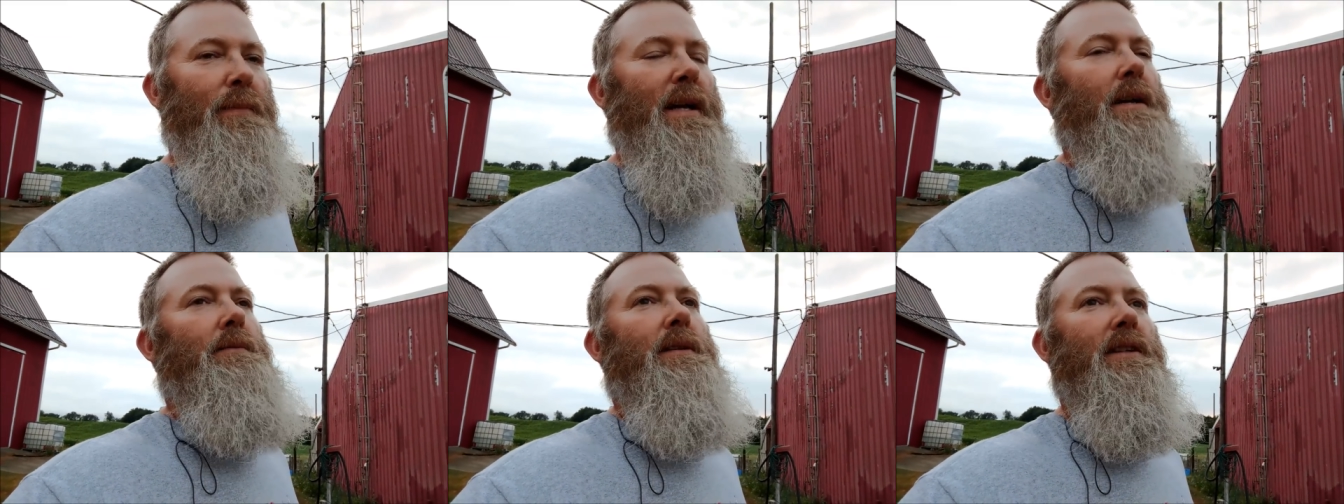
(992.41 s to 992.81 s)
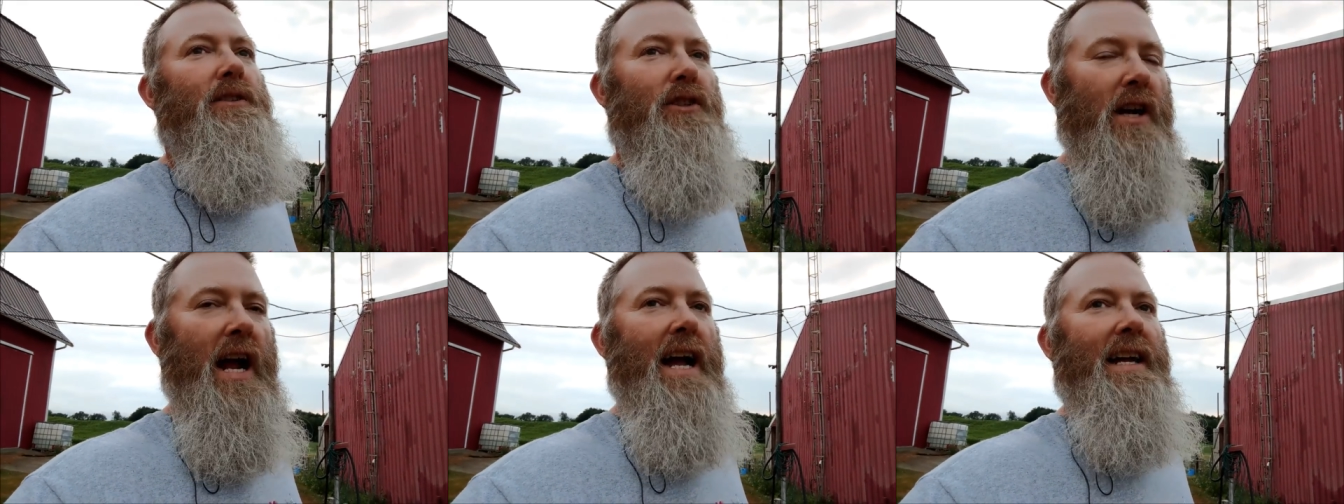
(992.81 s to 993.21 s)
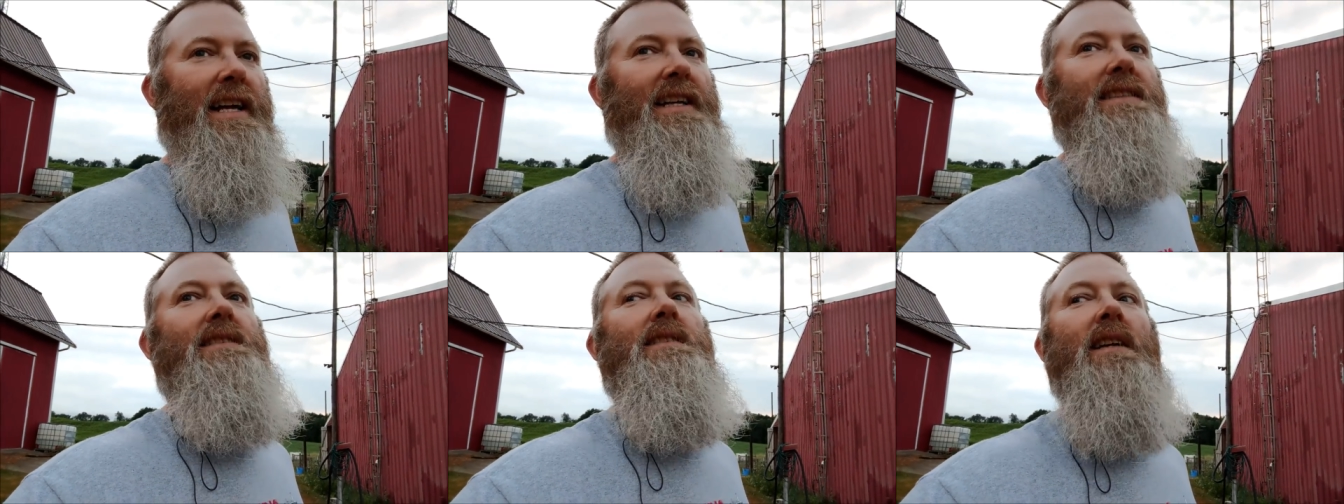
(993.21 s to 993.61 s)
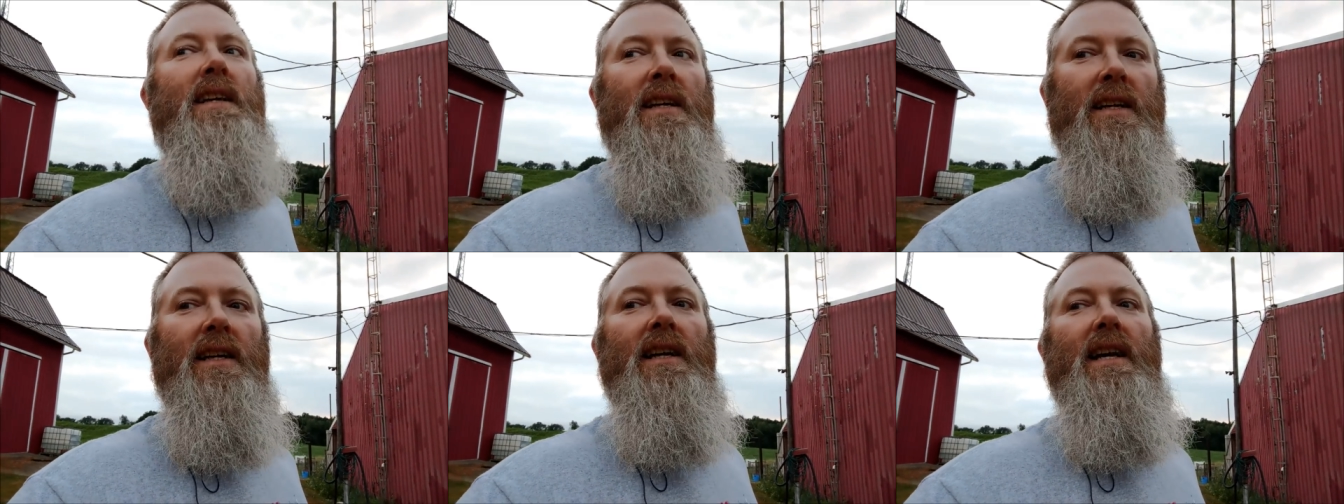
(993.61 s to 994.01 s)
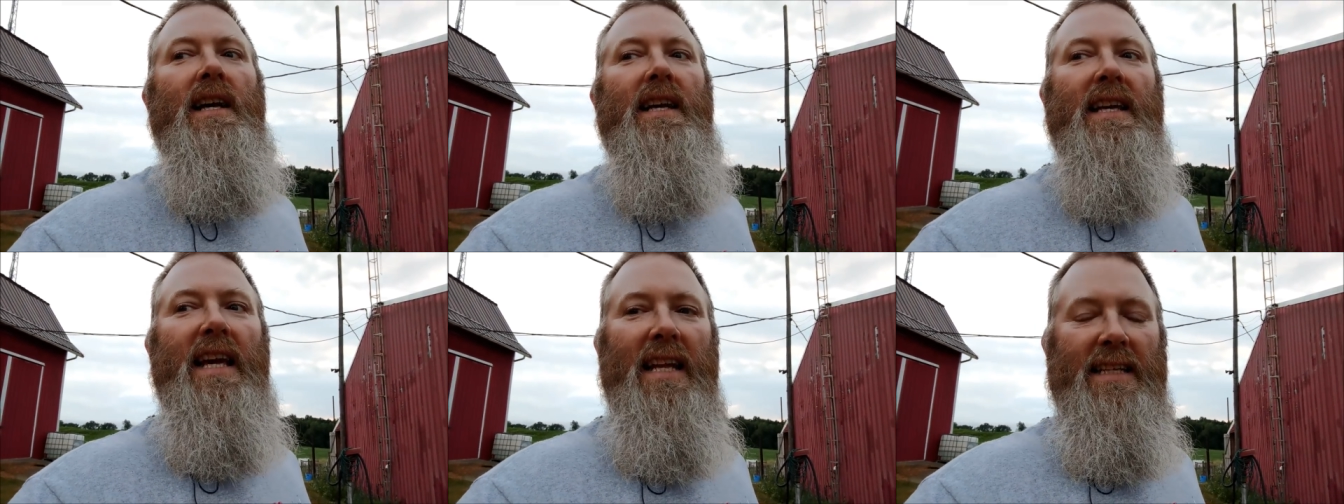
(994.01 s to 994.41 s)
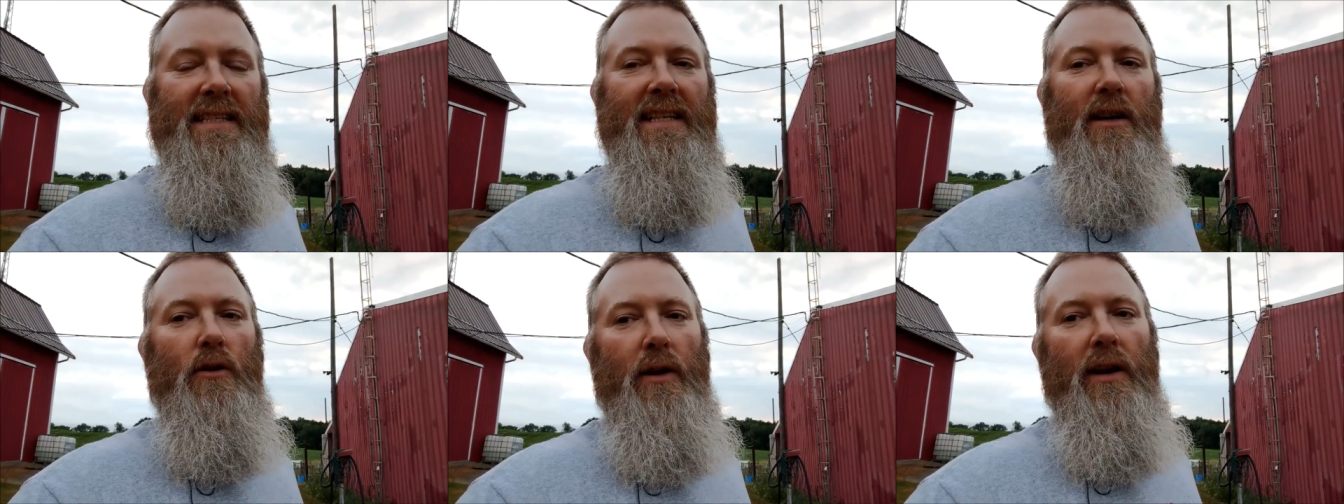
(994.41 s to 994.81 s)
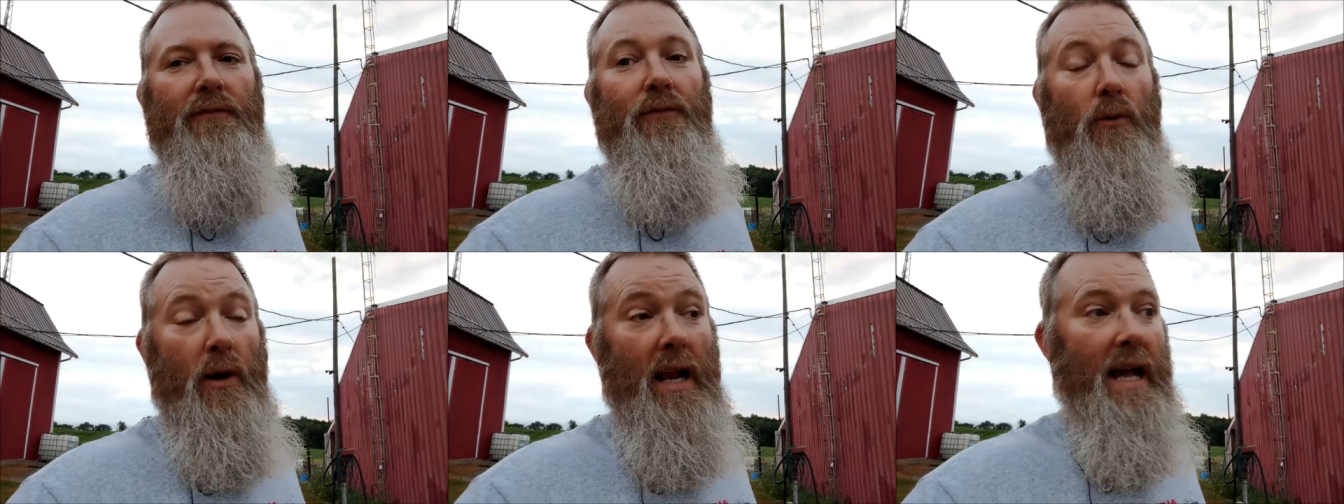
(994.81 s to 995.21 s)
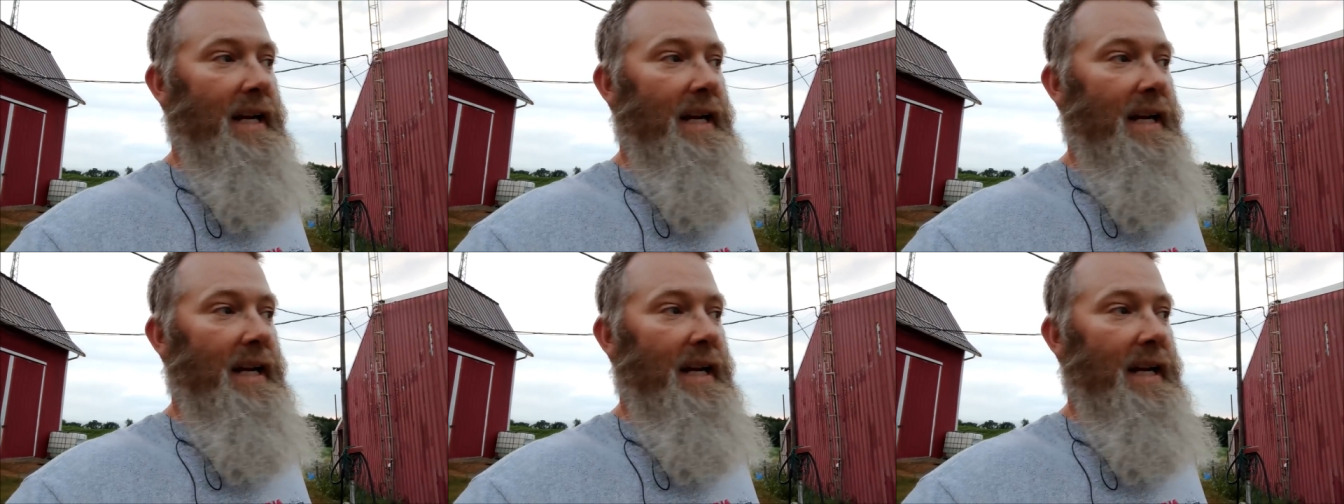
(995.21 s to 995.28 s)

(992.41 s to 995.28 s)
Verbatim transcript: be able to track it and get it zeroed in for what